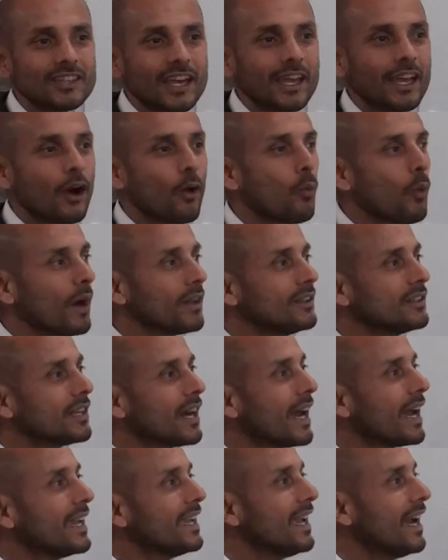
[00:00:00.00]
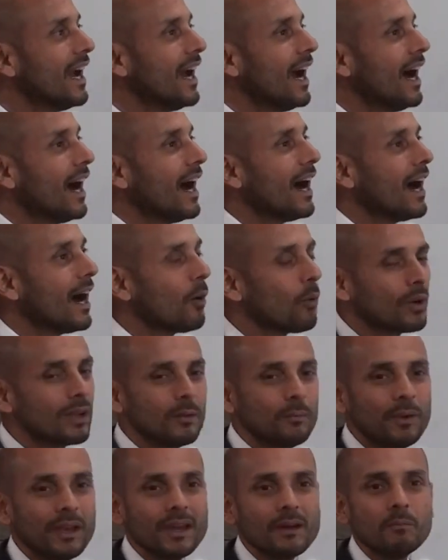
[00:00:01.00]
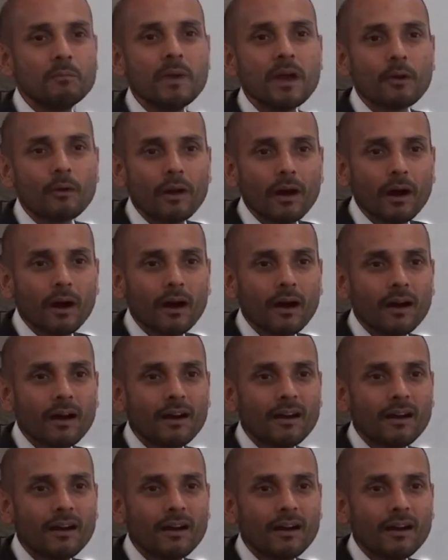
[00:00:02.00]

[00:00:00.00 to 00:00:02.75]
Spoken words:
say, oh, one day I want to be a mirror.